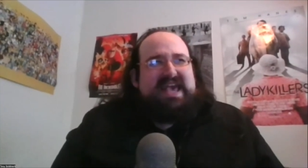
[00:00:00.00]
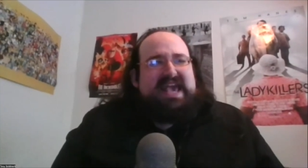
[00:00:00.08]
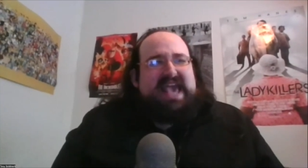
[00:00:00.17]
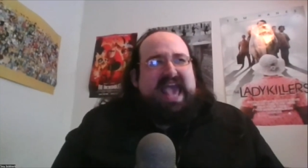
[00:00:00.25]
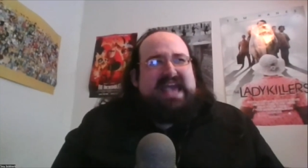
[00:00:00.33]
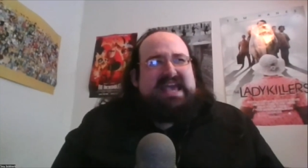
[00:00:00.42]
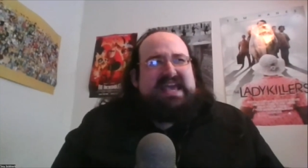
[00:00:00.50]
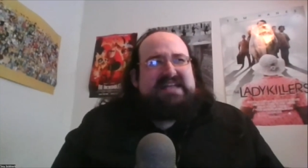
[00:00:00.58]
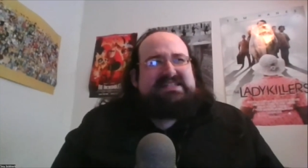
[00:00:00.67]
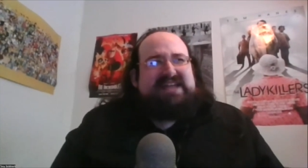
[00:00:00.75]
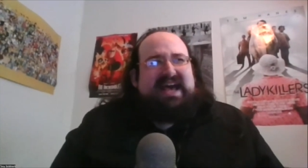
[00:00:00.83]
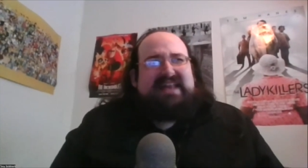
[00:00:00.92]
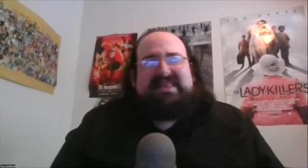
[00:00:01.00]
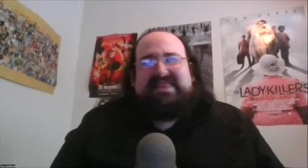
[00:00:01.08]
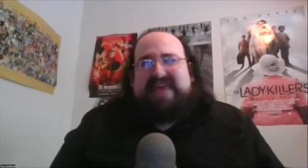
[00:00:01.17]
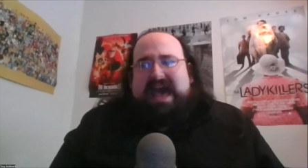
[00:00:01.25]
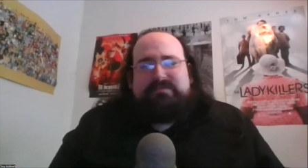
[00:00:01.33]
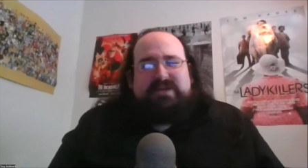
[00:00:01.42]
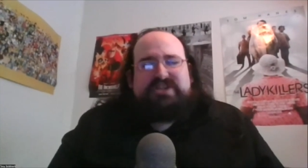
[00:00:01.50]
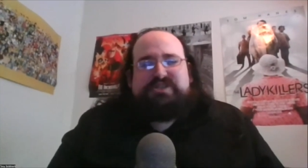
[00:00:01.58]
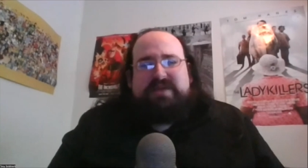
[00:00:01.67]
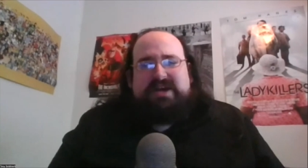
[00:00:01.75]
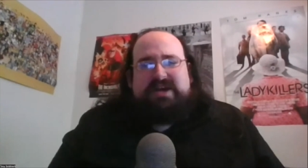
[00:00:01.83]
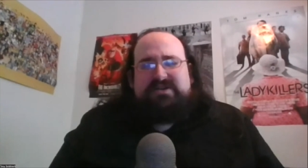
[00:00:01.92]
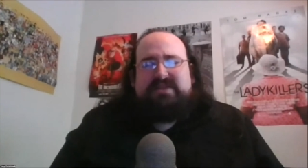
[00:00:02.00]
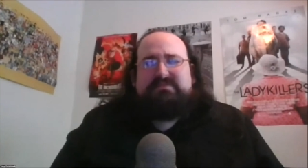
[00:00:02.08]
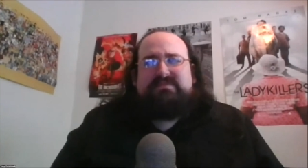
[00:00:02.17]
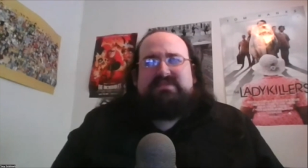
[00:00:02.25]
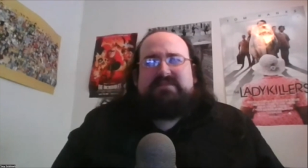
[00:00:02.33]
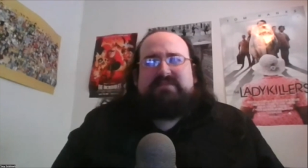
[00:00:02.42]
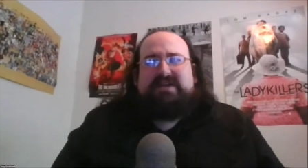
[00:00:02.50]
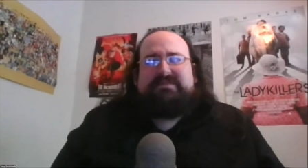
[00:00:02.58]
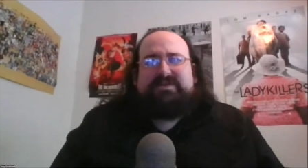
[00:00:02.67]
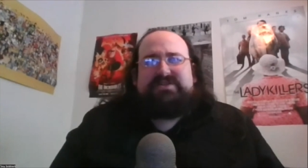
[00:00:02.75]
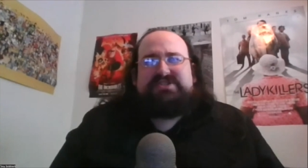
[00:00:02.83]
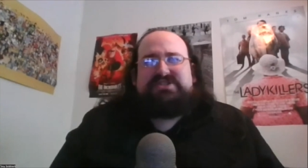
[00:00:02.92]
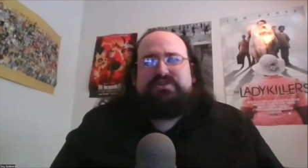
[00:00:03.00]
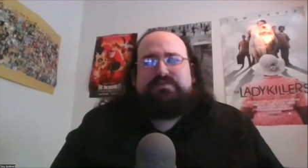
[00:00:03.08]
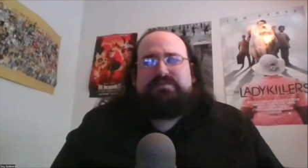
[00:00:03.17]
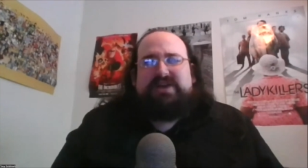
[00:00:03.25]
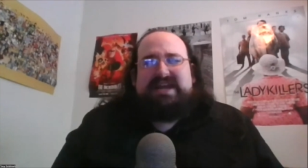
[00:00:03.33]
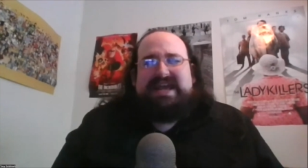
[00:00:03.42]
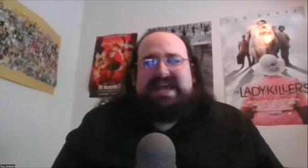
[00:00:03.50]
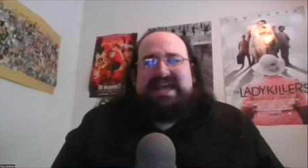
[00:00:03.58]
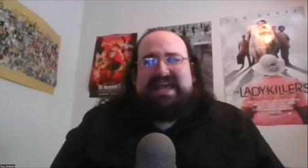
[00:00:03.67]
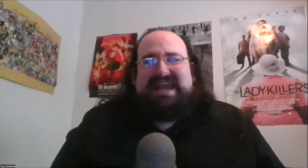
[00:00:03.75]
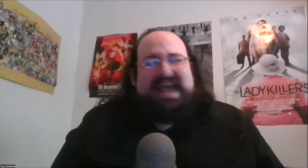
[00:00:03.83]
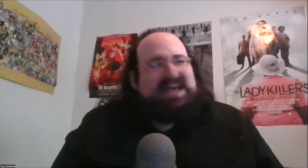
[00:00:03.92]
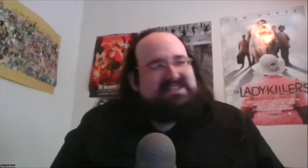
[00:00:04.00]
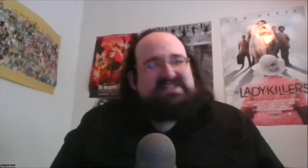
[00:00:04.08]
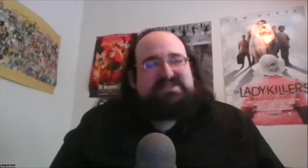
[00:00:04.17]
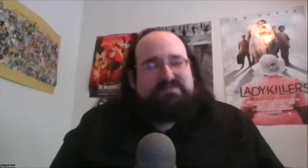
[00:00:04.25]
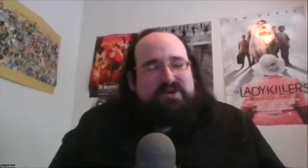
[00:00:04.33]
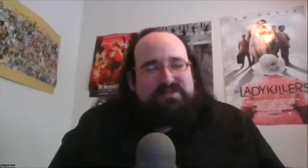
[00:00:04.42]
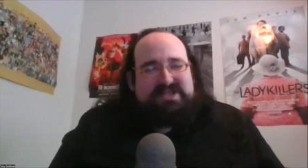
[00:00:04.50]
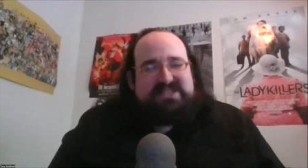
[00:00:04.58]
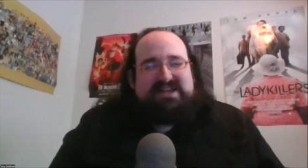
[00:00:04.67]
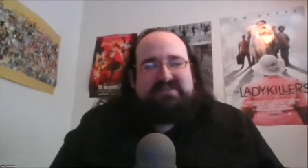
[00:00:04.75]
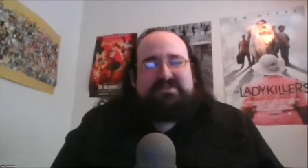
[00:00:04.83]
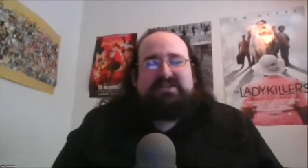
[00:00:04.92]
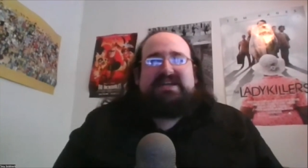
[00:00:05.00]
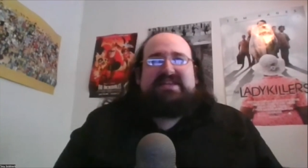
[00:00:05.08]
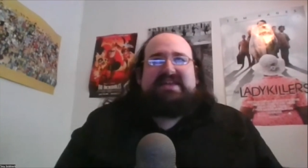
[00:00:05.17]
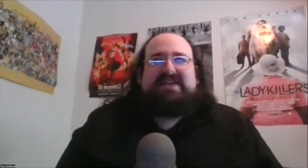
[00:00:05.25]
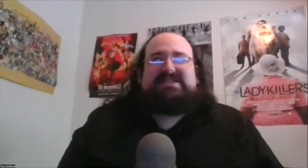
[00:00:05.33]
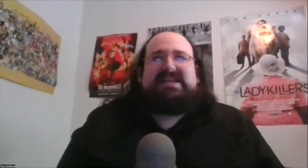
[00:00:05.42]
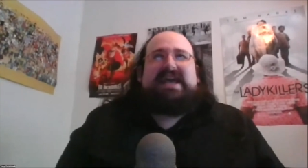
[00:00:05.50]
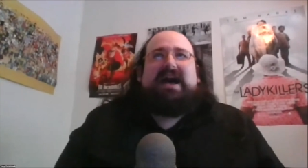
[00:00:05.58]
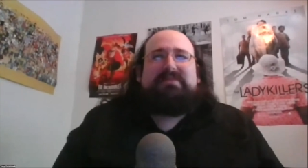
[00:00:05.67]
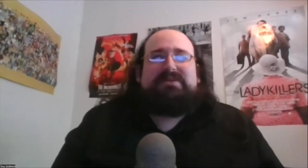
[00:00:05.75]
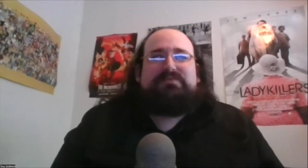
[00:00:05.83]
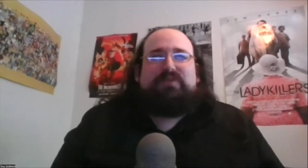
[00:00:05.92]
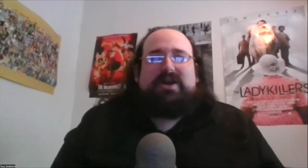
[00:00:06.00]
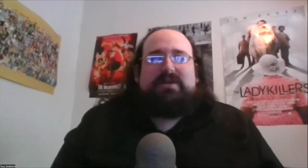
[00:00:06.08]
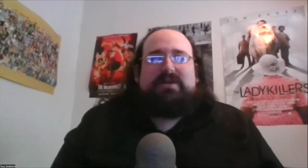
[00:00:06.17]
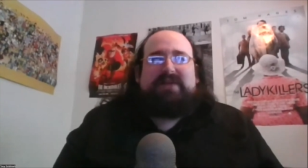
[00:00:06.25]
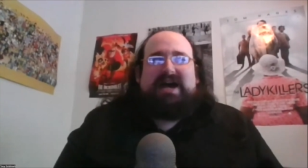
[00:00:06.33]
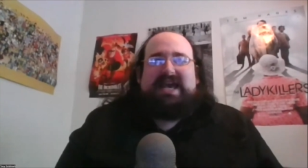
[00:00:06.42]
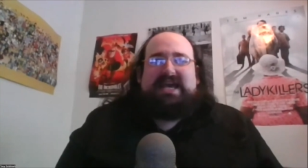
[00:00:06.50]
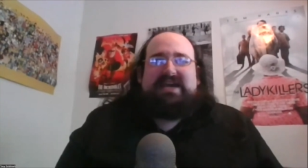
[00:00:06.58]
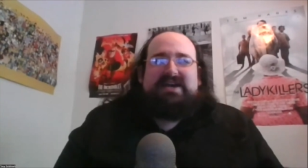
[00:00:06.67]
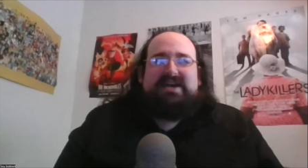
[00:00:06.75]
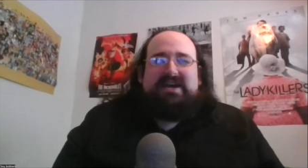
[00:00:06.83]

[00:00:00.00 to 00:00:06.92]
and it's not that much better than than my first two but it has its moments definitely that's the album where my